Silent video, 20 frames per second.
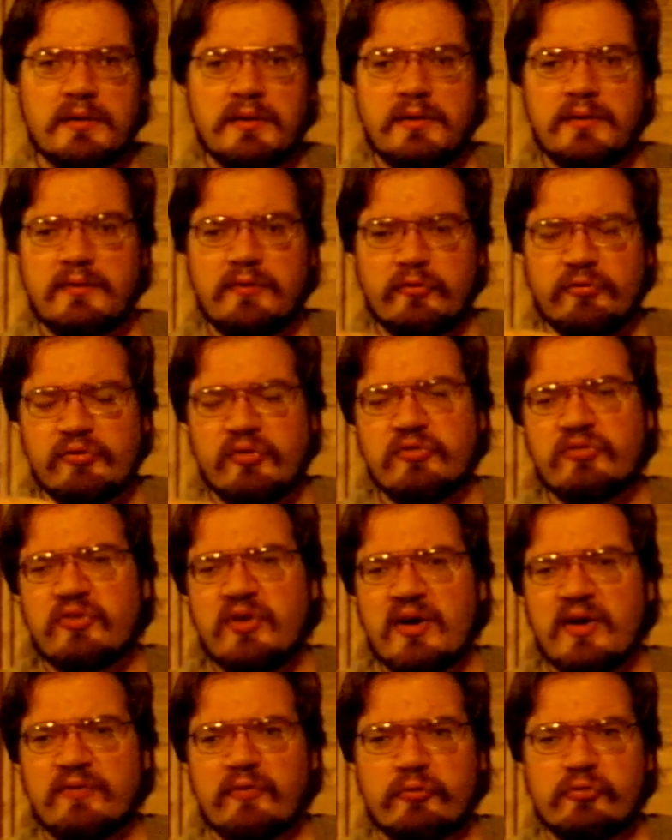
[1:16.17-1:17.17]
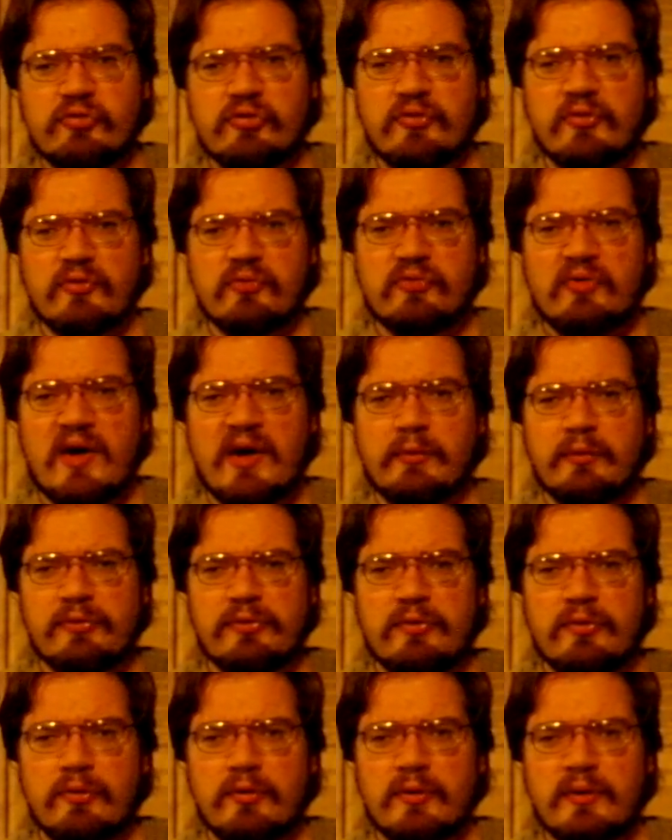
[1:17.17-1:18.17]
They'll sit down, they'll chew the fat with
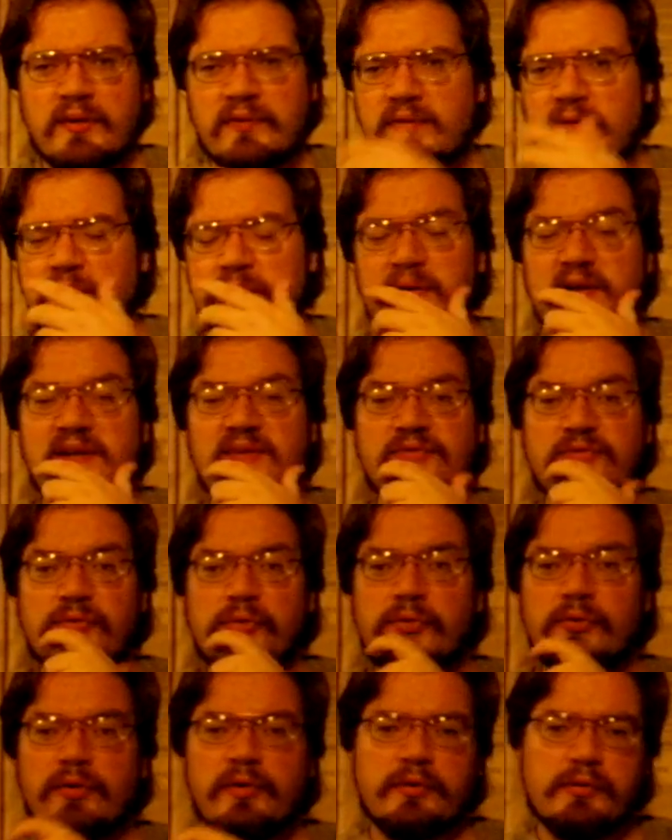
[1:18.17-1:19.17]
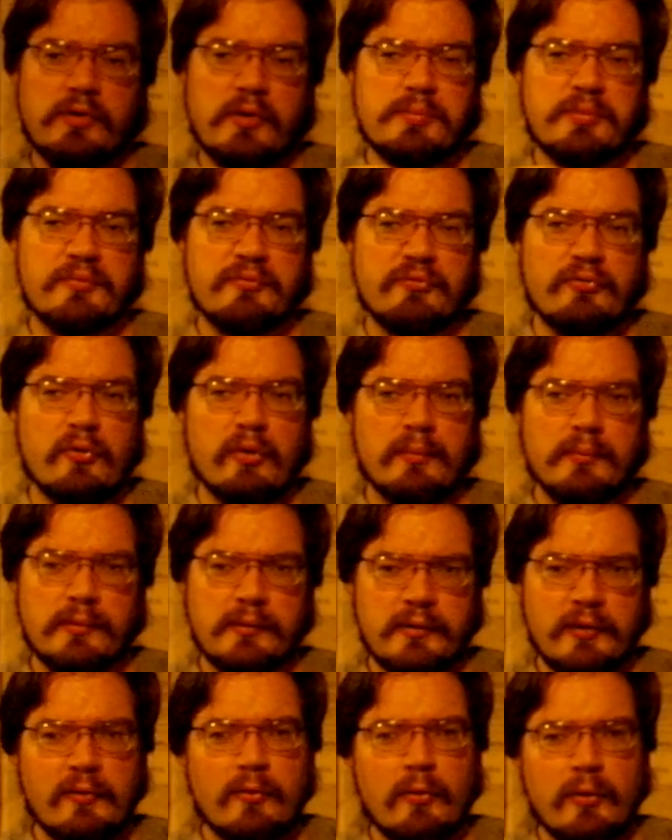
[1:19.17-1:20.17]
you, they might even do it on an open forum or
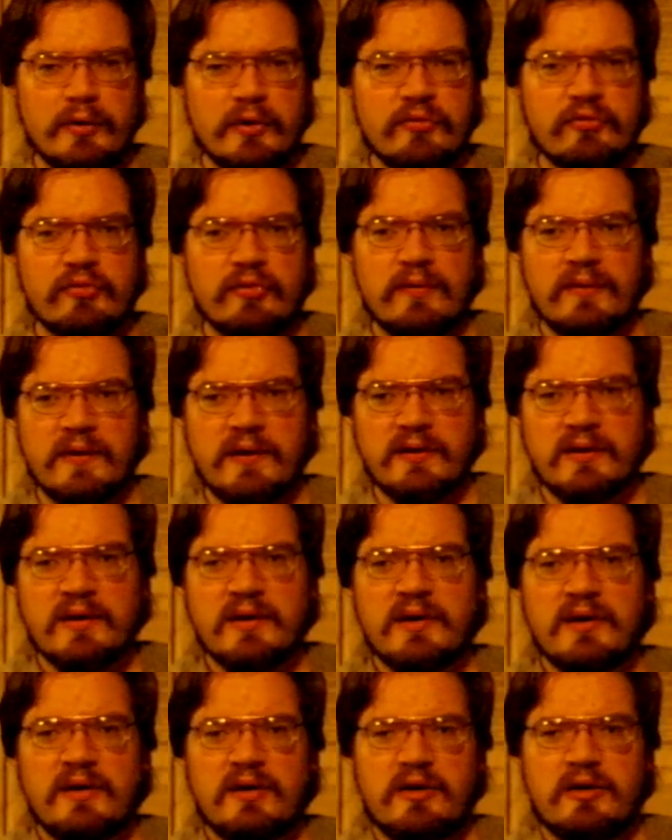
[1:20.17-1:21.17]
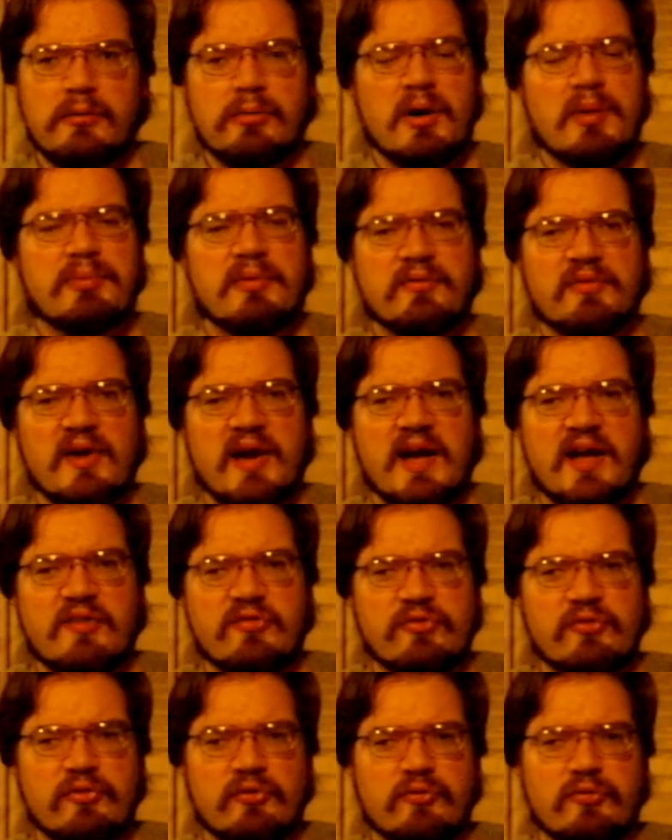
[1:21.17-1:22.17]
record it so that you might be able to
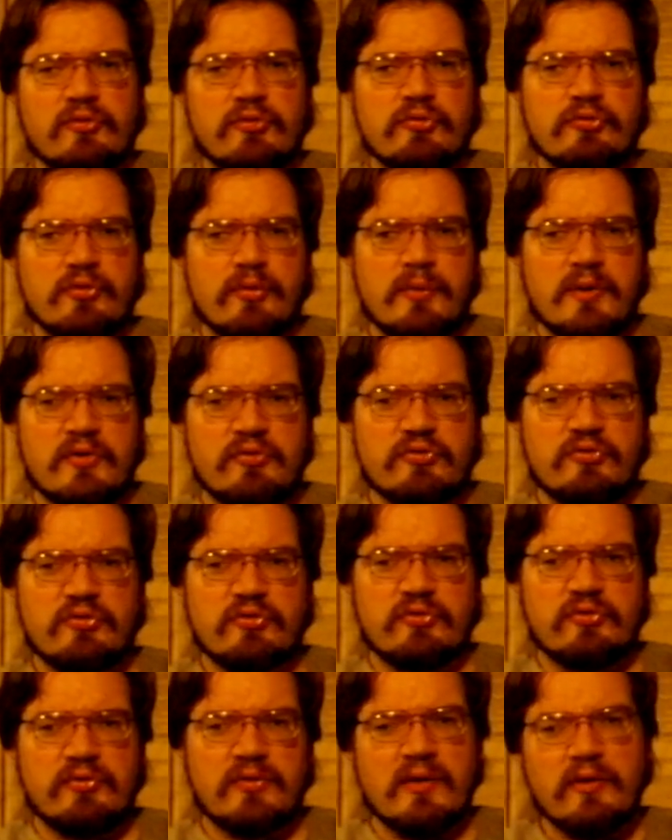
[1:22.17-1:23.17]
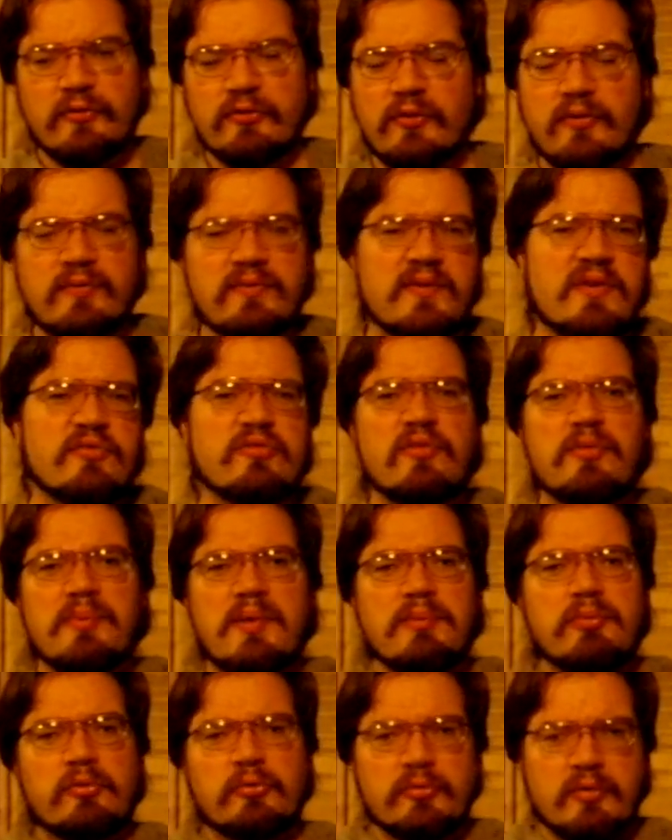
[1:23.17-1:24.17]
answer future questions. These are the
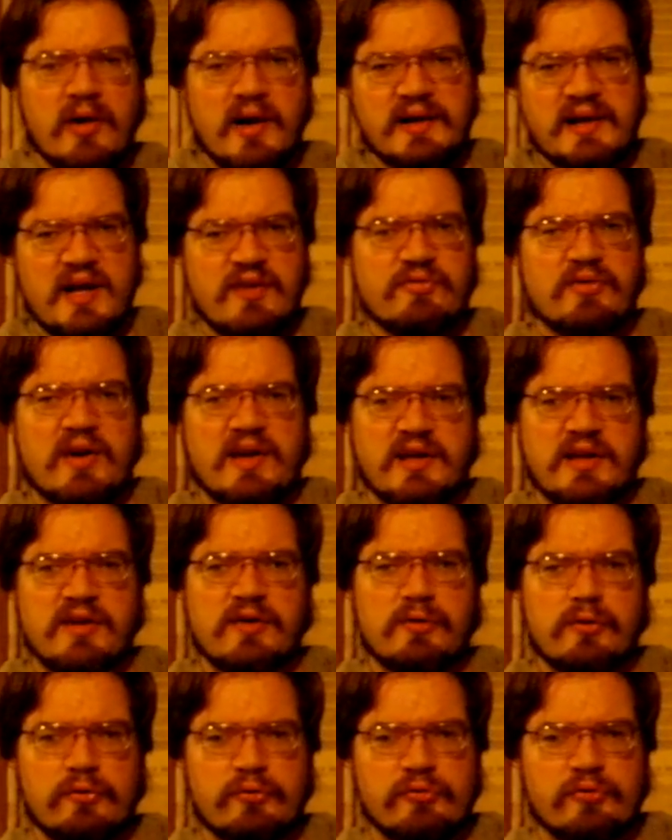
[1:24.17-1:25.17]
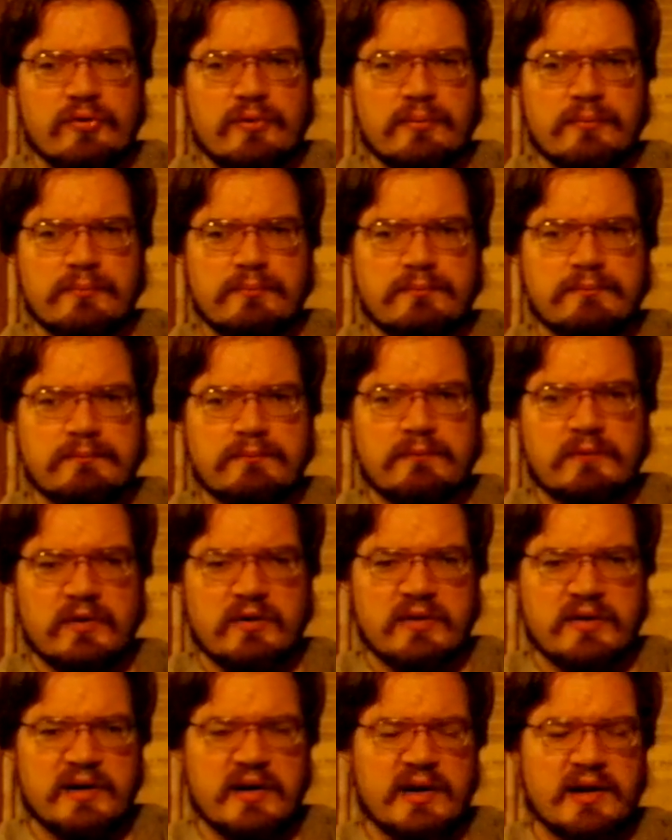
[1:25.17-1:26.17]
people who write FAQs,
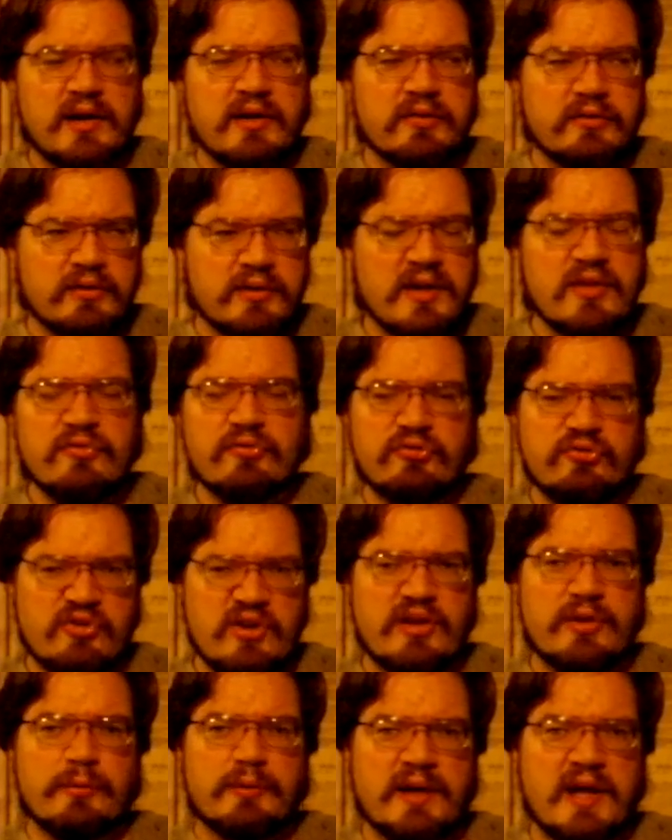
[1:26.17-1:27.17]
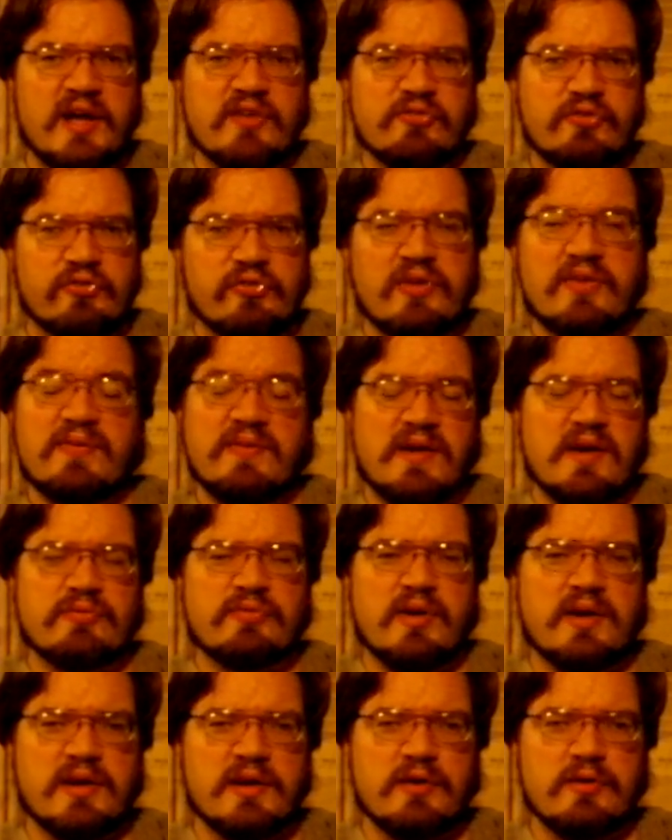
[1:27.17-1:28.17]
okay, and give genuine answers in the
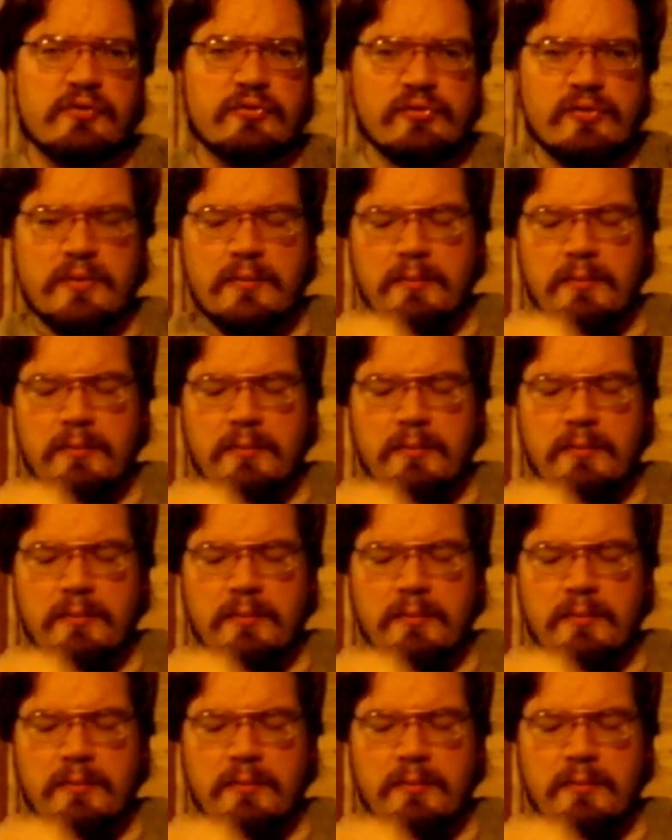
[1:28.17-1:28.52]
FAQs.